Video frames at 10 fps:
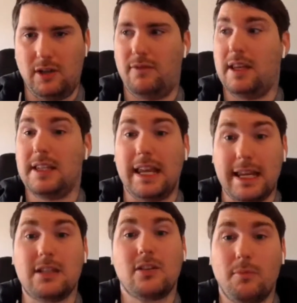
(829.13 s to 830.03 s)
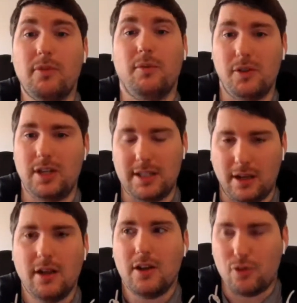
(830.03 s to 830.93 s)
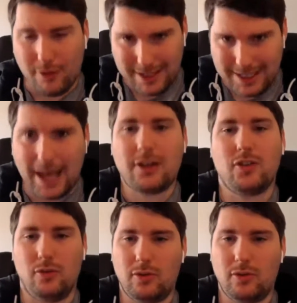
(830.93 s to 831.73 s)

if this is something which is a transactional